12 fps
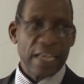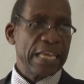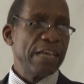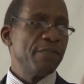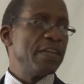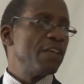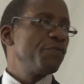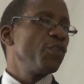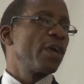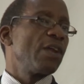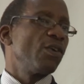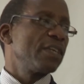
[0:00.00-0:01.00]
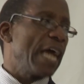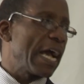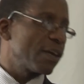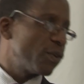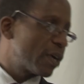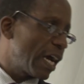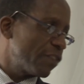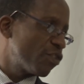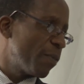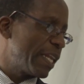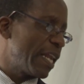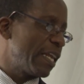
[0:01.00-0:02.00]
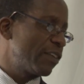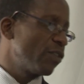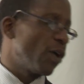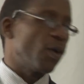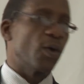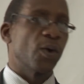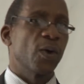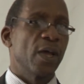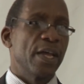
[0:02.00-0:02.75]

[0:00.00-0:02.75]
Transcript: even if you cannot argue custom under national law,